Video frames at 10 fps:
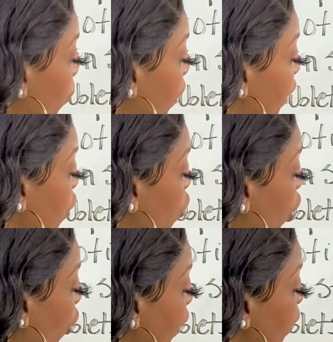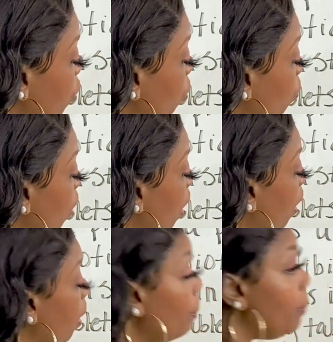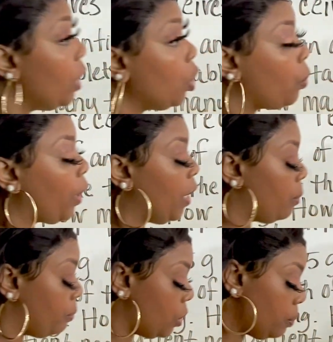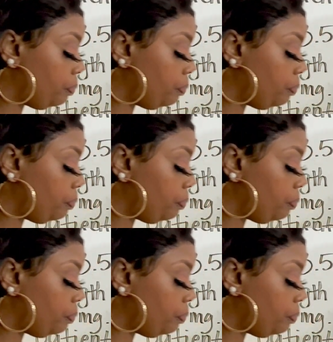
need to turn into milligrams.